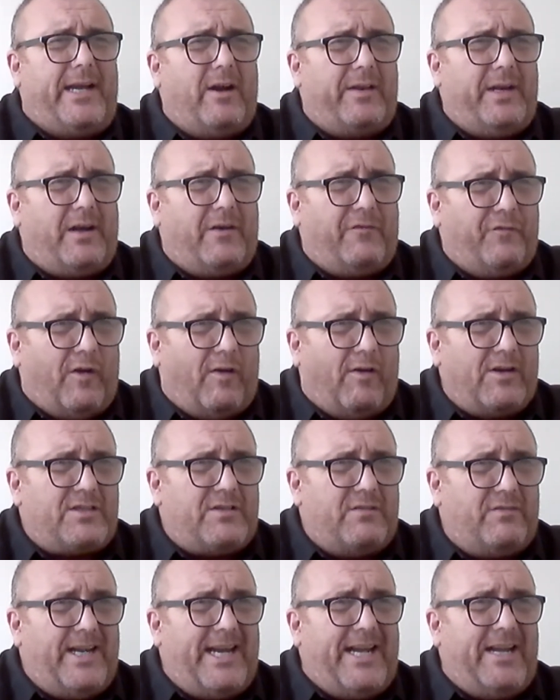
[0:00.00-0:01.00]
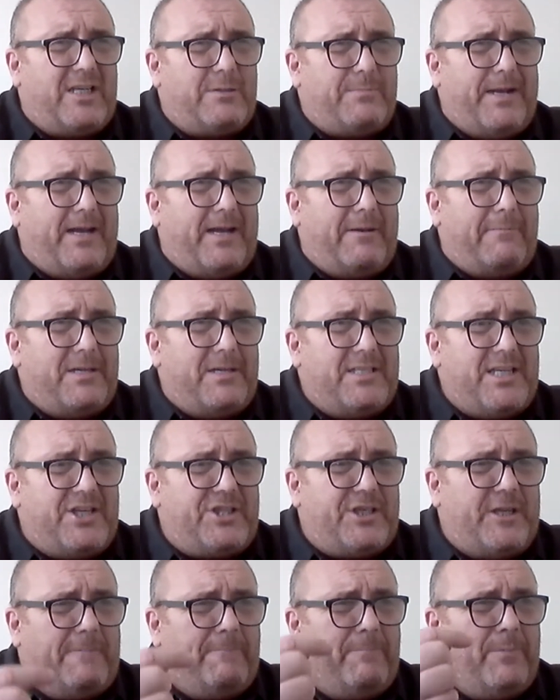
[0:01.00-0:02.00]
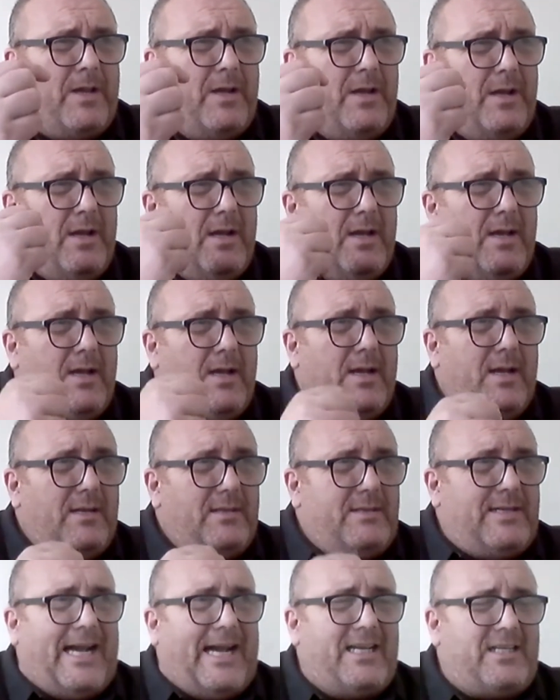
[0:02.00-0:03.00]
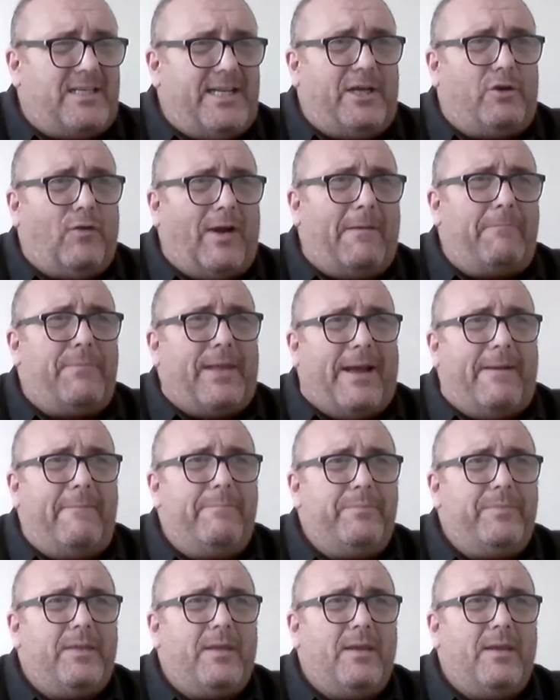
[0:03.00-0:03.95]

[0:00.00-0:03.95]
And I think the Forest of Dean has been in a position to actually grab that.